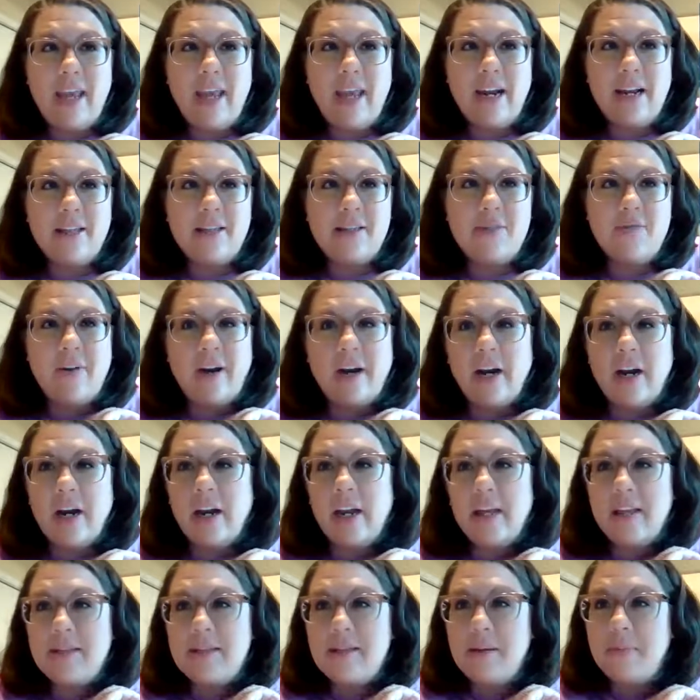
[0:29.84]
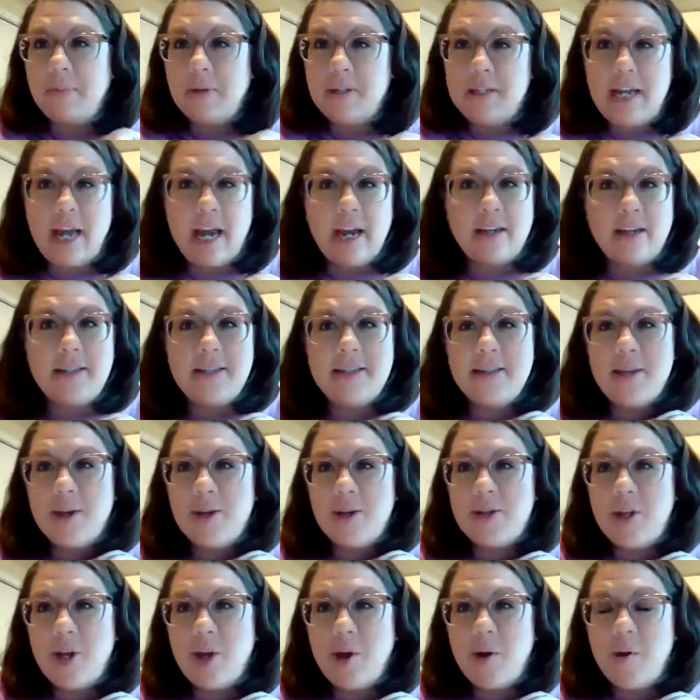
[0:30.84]
And it's very simple text,
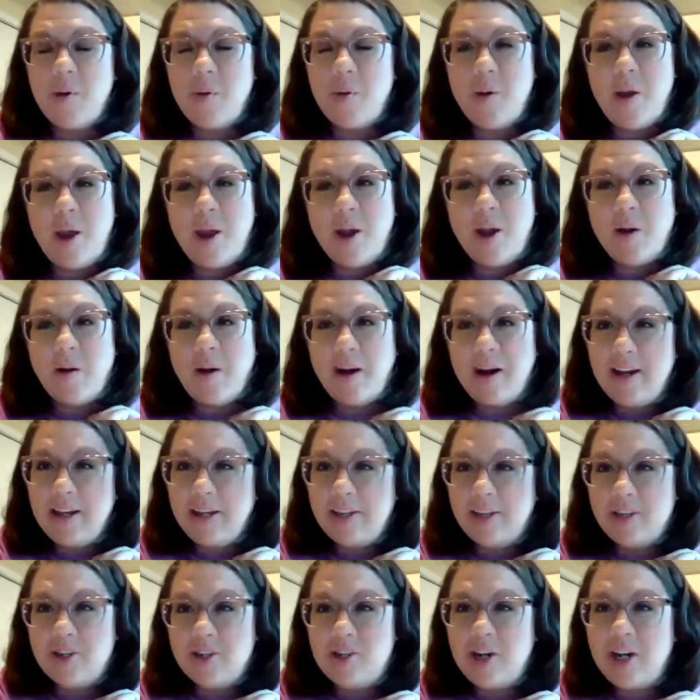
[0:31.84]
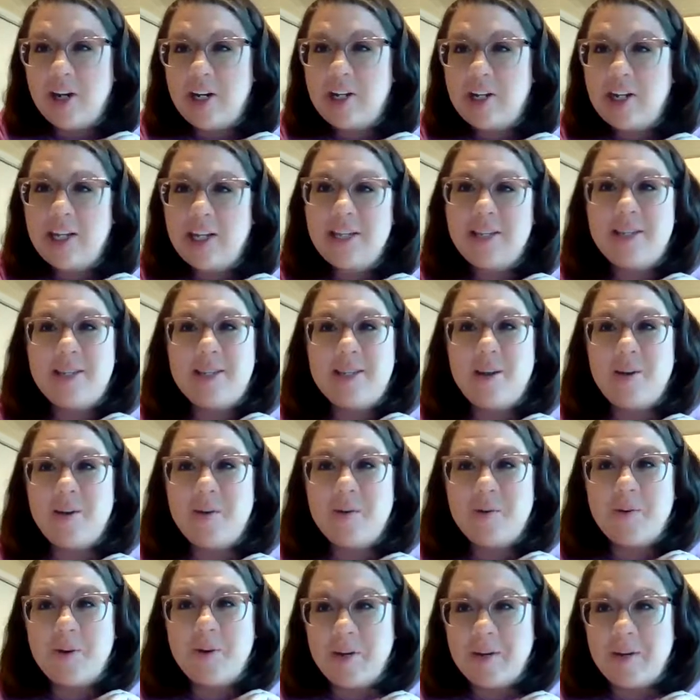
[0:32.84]
and great illustrations,
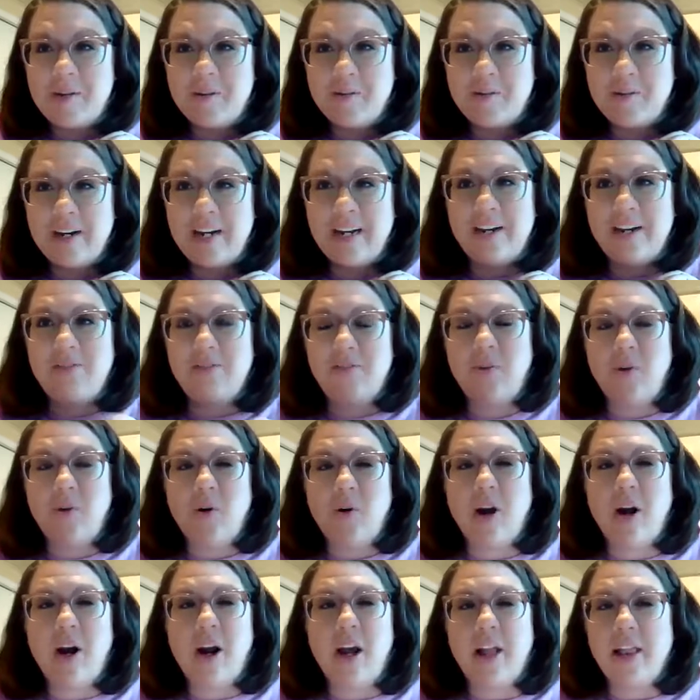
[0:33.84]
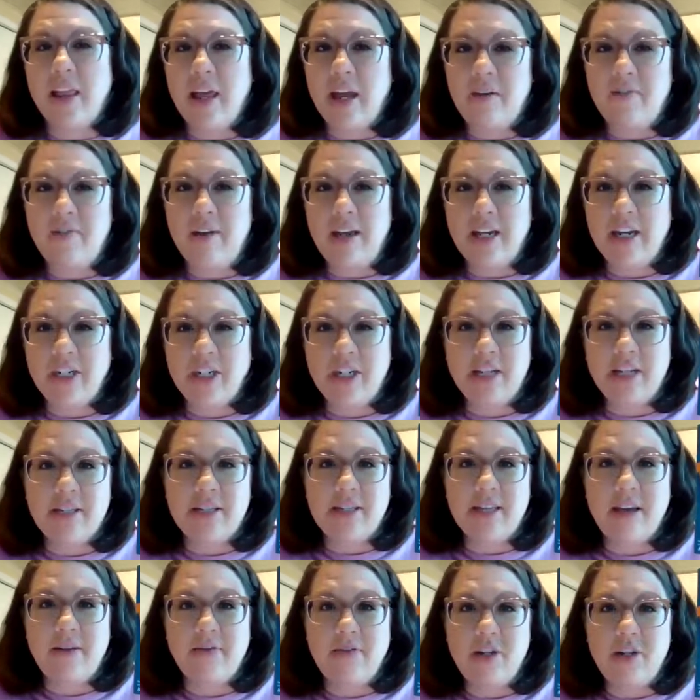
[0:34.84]
so good to read for a lot of ages
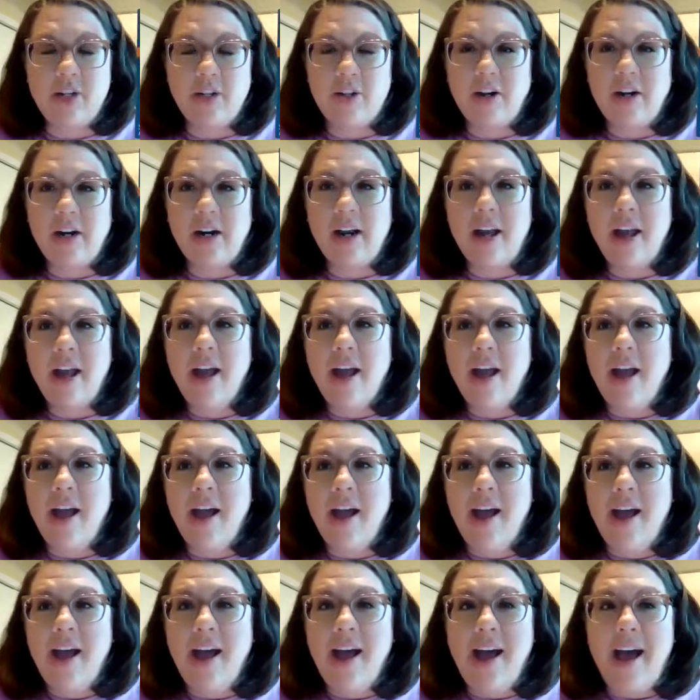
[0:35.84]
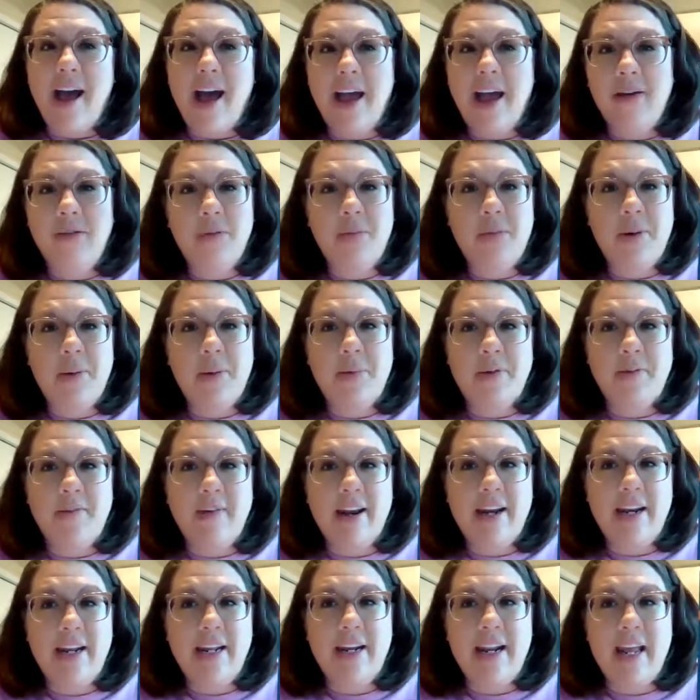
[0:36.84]
of children. I will be
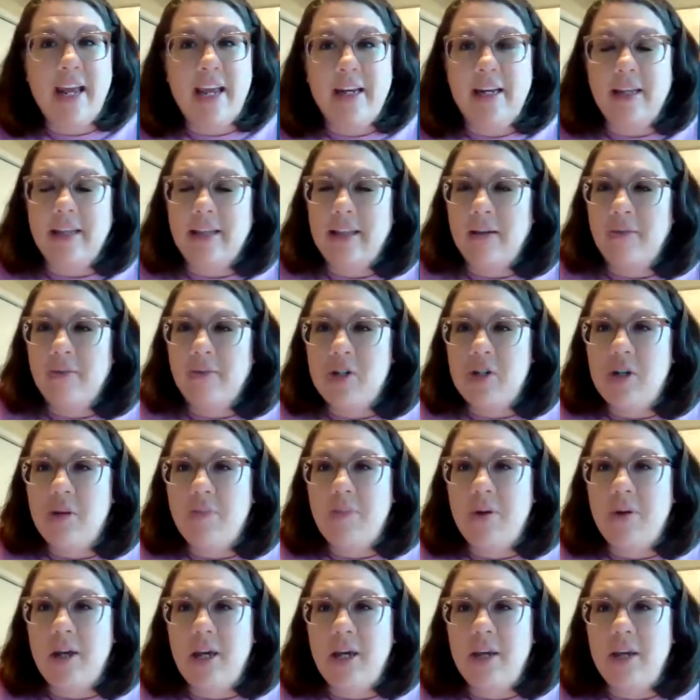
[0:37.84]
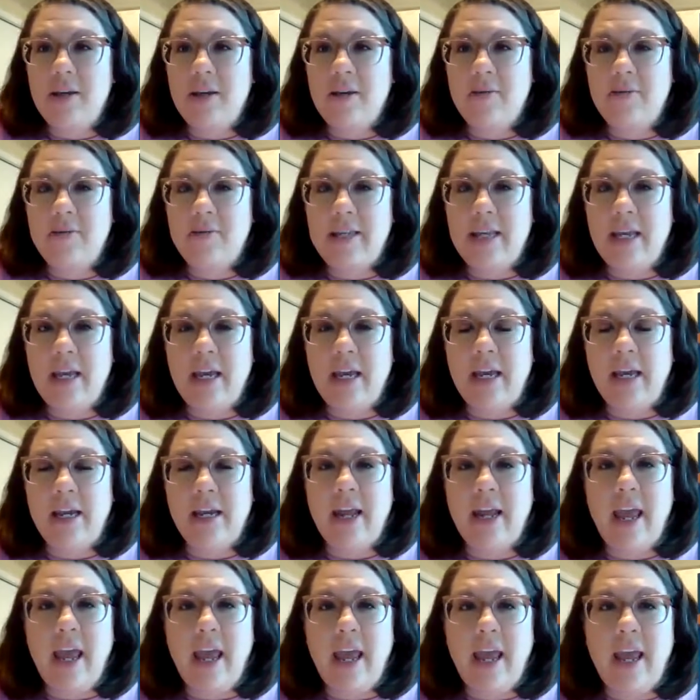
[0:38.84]
providing aided language input
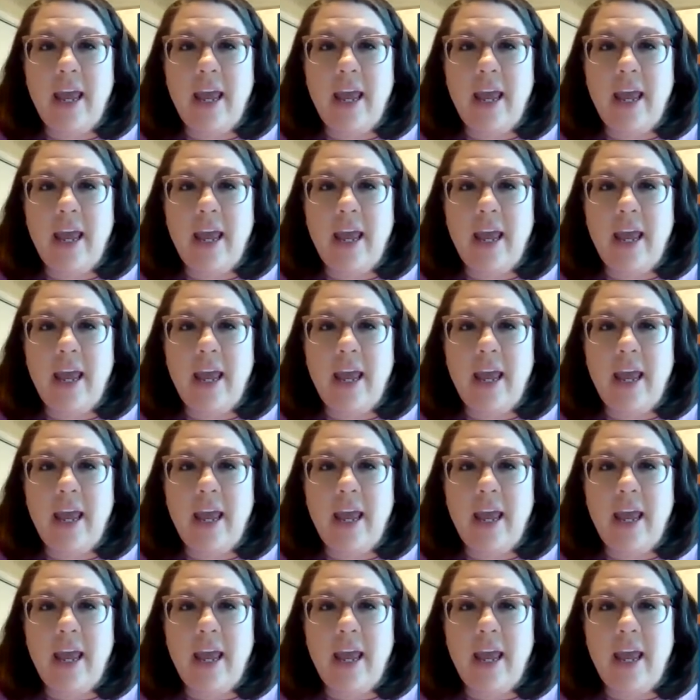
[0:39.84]
using